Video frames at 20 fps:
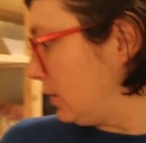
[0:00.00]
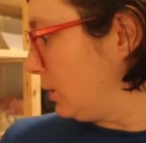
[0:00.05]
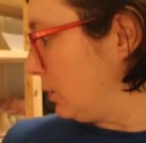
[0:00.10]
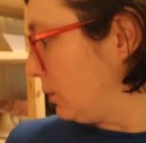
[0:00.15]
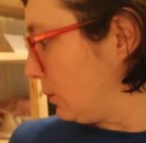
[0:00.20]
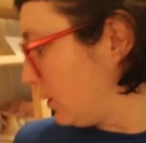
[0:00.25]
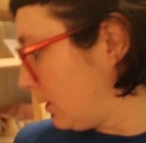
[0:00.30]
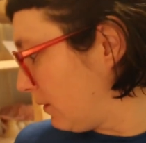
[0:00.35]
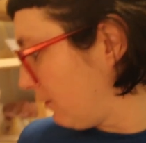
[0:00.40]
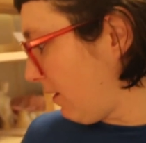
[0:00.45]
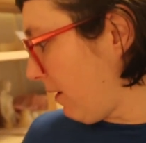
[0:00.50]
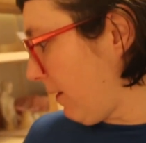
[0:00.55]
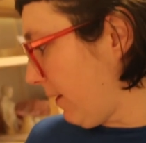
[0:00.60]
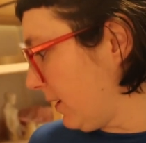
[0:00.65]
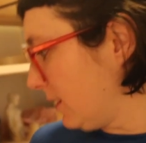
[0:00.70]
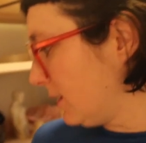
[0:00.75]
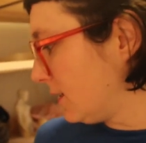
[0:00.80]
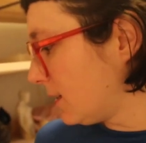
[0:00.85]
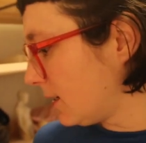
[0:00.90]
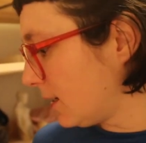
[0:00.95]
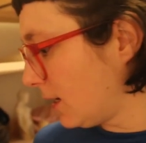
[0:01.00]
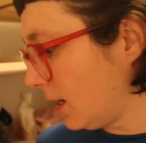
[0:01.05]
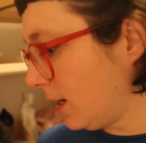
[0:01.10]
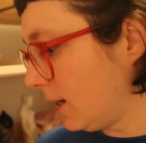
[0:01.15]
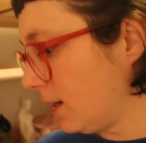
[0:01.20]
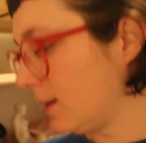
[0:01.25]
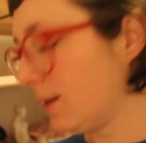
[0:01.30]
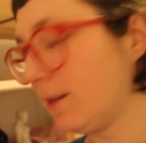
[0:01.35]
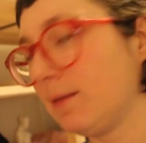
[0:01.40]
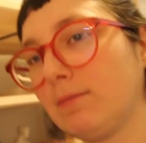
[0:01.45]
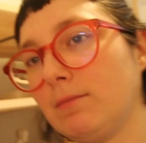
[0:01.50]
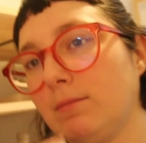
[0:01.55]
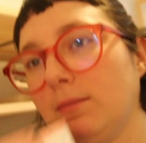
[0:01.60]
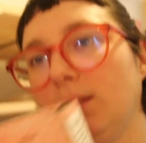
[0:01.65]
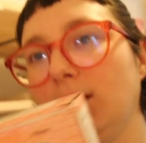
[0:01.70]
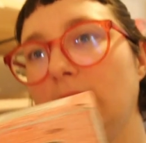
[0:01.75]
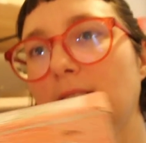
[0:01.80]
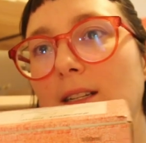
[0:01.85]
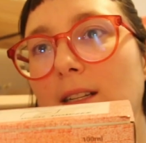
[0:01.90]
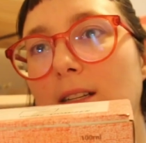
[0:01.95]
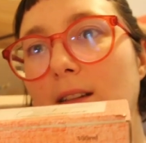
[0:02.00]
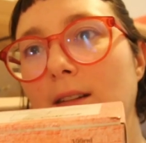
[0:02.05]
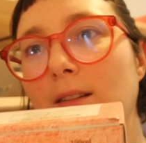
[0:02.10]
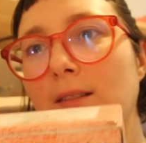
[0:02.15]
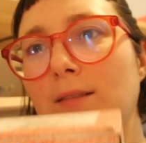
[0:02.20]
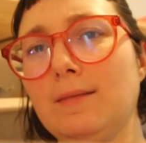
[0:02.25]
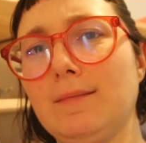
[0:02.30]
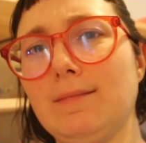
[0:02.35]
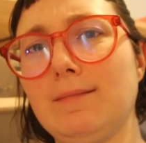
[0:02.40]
new device, this little